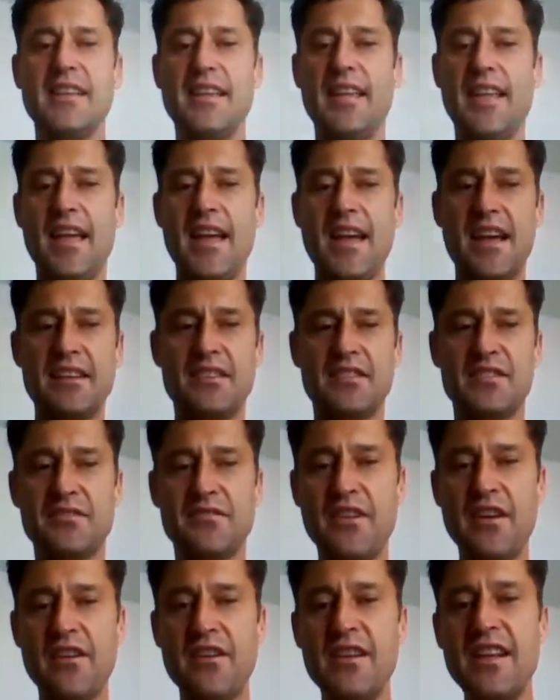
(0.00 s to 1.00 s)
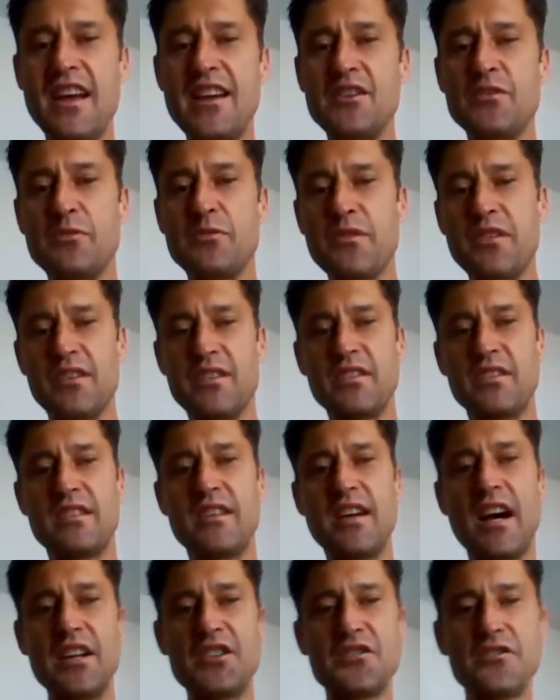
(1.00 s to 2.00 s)
Yes, very nice with a
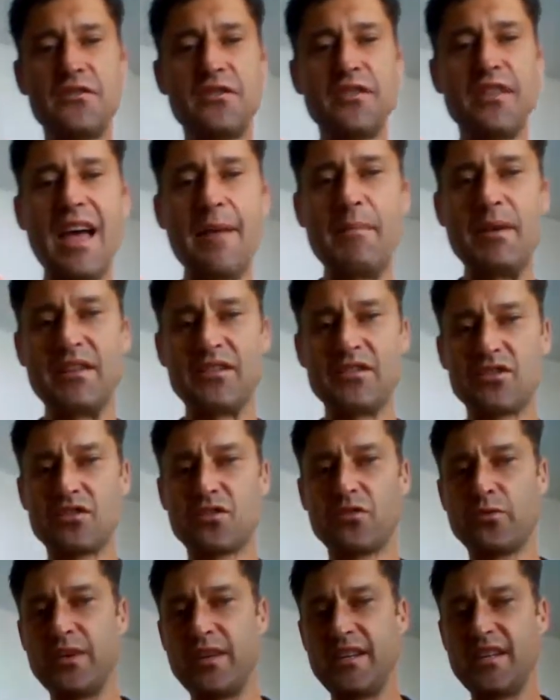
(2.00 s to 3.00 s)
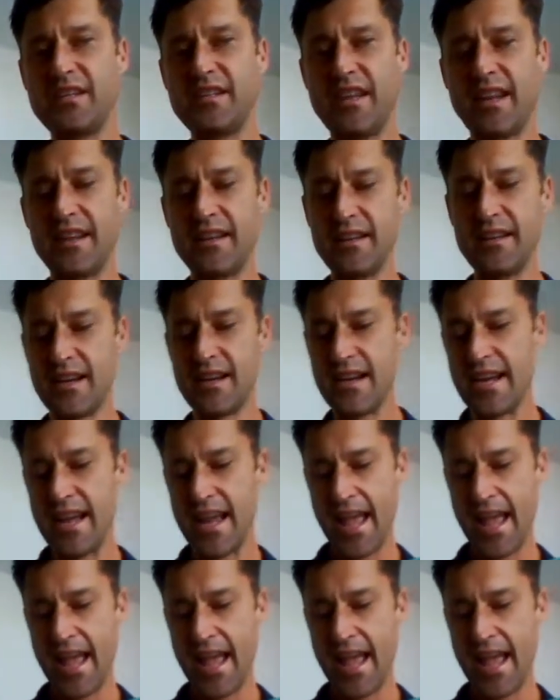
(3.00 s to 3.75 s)
touch of lemon squeezed in.